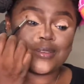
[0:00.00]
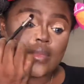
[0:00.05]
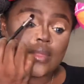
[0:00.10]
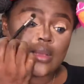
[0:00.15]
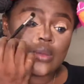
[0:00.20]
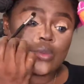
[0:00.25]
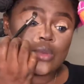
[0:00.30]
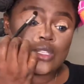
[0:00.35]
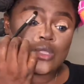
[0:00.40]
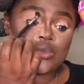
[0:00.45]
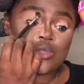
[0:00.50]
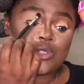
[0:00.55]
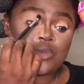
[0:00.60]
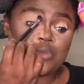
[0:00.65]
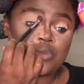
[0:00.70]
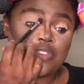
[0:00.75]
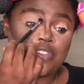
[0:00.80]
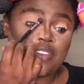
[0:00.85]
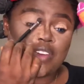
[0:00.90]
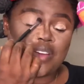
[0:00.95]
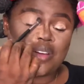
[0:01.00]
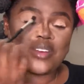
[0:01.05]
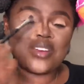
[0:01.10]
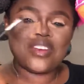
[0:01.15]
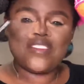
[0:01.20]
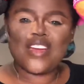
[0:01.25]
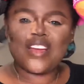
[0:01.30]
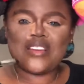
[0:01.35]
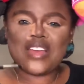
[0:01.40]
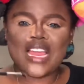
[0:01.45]
Which would you prefer? On a
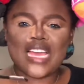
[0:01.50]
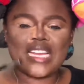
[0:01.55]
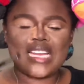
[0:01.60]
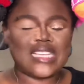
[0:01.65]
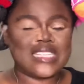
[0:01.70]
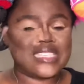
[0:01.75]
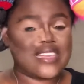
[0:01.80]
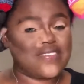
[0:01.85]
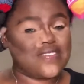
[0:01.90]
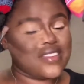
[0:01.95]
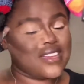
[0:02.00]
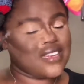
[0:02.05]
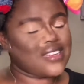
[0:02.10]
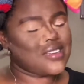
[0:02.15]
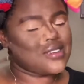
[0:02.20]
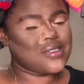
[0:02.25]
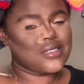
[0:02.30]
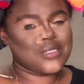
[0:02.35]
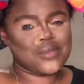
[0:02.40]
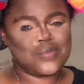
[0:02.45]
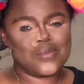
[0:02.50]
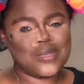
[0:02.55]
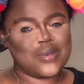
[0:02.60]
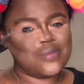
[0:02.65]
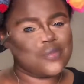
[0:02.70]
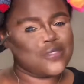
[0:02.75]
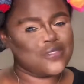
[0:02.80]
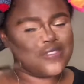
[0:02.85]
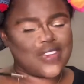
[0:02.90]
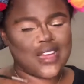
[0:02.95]
regular day, it's definitely going to be a
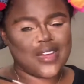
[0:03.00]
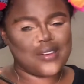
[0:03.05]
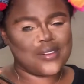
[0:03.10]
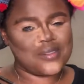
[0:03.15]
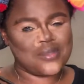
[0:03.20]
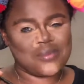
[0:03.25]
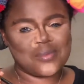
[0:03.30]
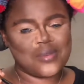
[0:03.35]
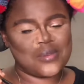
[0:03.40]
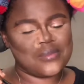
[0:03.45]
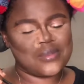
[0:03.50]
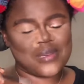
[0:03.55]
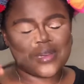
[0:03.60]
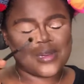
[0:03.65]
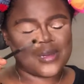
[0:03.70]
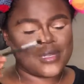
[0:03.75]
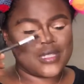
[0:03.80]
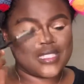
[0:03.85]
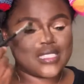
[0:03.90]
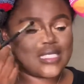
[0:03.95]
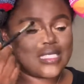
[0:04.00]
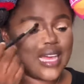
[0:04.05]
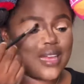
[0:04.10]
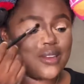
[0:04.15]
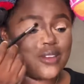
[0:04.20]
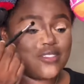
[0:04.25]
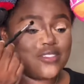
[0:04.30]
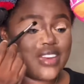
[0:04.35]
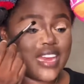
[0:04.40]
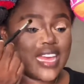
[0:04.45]
movie at home because I
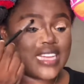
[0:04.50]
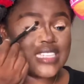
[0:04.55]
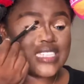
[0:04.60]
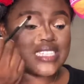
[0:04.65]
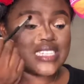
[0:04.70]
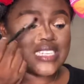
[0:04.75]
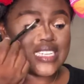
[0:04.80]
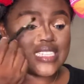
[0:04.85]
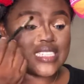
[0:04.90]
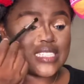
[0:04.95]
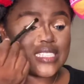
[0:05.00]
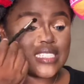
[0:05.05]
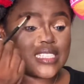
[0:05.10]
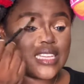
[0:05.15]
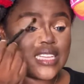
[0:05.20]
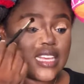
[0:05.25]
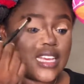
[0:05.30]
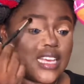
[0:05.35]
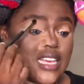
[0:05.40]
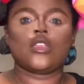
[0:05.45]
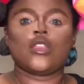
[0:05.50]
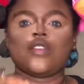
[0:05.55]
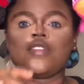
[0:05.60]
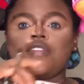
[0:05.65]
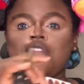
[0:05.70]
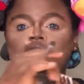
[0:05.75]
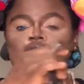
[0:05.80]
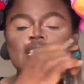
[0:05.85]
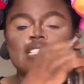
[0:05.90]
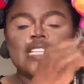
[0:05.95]
don't really like stress. So the
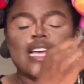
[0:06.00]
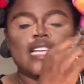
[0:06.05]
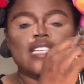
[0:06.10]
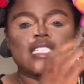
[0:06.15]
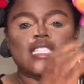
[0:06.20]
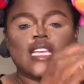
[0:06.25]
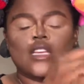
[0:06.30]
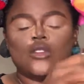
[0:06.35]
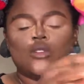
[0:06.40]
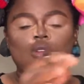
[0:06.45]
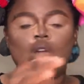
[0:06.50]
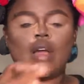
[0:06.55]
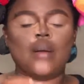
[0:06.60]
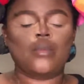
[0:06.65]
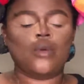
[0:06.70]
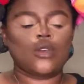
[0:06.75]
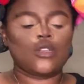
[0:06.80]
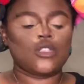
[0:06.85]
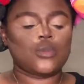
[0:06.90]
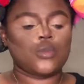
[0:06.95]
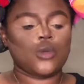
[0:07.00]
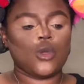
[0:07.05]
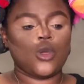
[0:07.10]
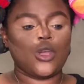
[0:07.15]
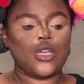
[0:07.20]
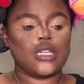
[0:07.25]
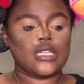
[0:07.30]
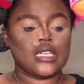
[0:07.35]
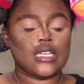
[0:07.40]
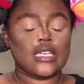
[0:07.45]
first eyeshadow I'm going to be
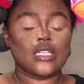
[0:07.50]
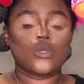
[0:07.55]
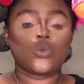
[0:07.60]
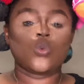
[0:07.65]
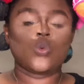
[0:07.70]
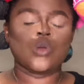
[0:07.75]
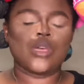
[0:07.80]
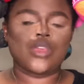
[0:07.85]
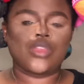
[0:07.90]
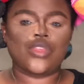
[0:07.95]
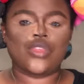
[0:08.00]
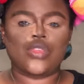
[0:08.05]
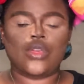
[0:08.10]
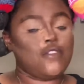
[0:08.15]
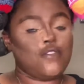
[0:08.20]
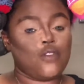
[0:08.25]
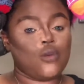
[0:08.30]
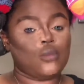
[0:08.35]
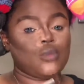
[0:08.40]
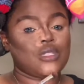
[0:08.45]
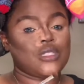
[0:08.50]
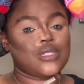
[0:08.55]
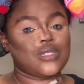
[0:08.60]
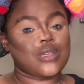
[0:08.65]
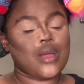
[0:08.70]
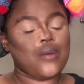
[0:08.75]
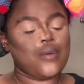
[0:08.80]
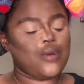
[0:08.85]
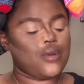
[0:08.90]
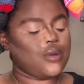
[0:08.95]
going in with from the
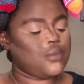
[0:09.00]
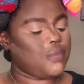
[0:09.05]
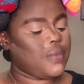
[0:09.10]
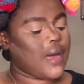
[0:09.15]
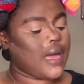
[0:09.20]
Zaron